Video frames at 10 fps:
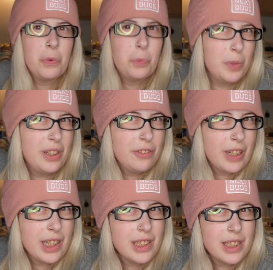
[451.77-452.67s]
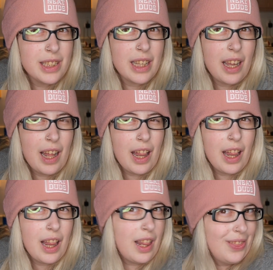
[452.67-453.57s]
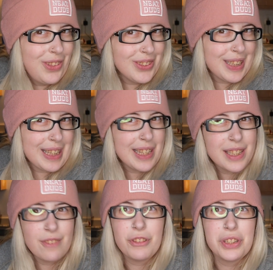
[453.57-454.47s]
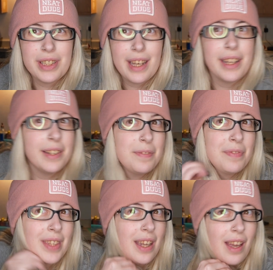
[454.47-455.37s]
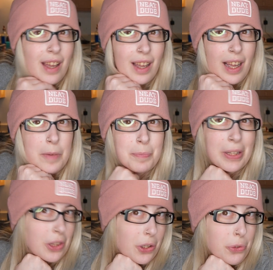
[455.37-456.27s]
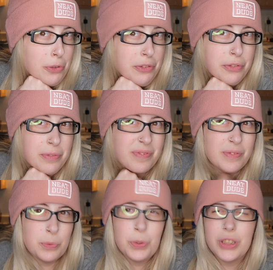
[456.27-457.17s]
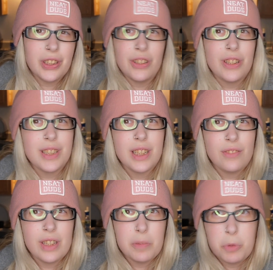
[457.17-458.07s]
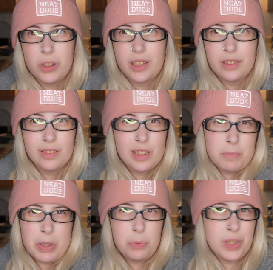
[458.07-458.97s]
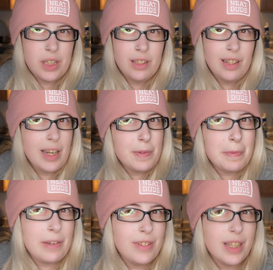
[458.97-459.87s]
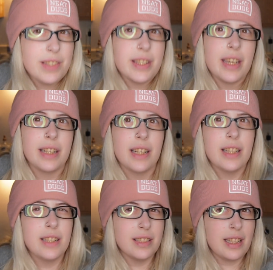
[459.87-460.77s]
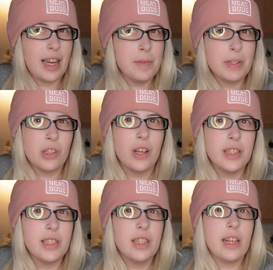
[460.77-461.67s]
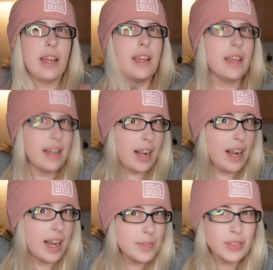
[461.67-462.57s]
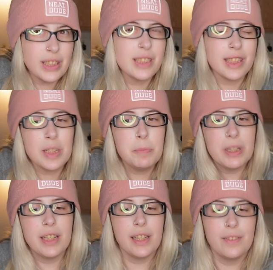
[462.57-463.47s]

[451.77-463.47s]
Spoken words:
Well, friends, looks like that's it for tonight. My loaf, we're just gonna toss in the oven in the morning. And by we, I mean my fiance, because I'm exhausted and I'm gonna sleep late.